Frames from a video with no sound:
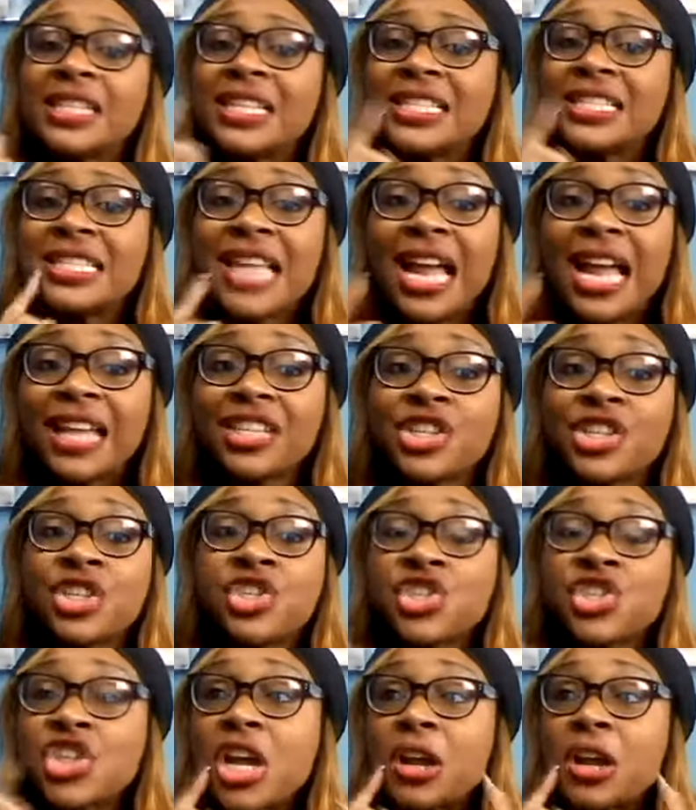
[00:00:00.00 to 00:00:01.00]
it's not the
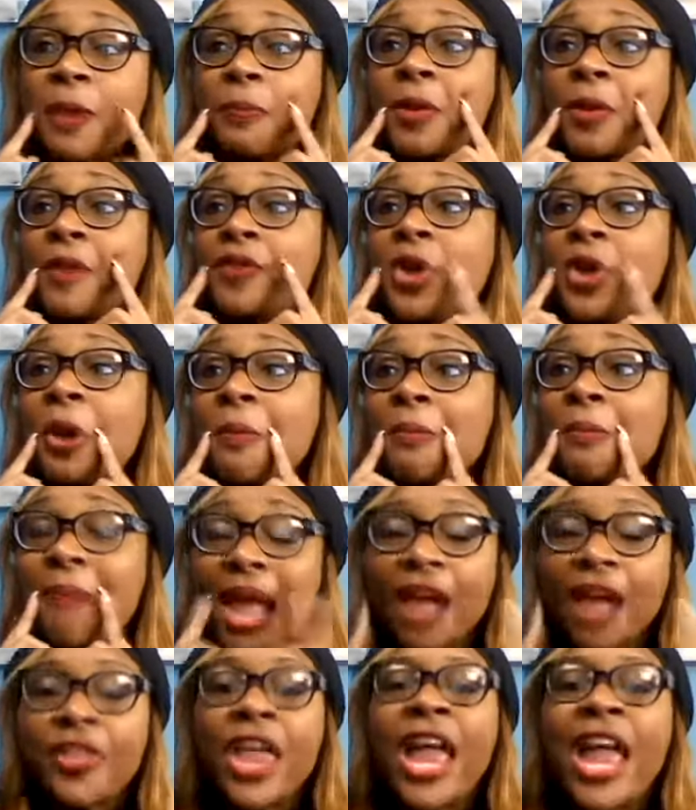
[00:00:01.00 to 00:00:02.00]
shut up of your
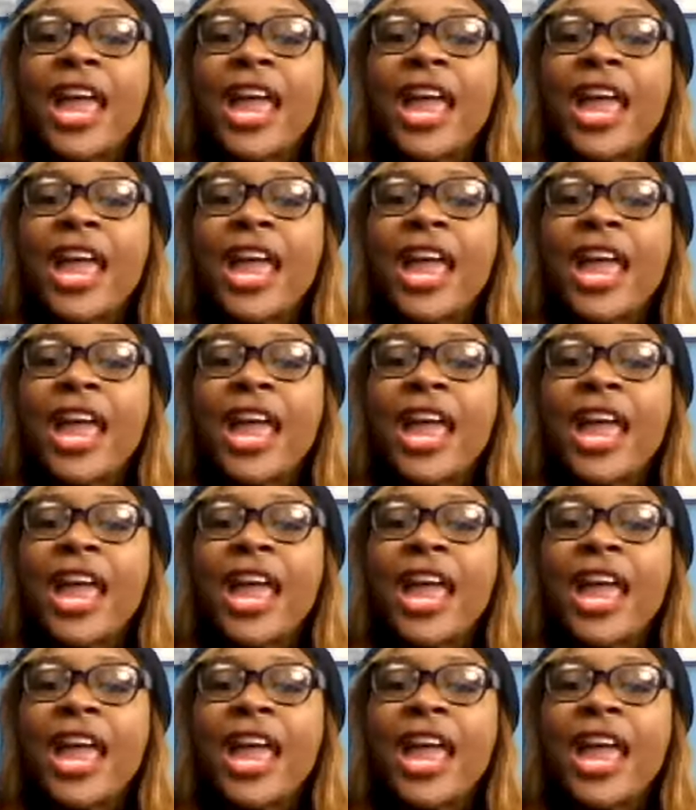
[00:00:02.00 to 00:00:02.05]
mouth.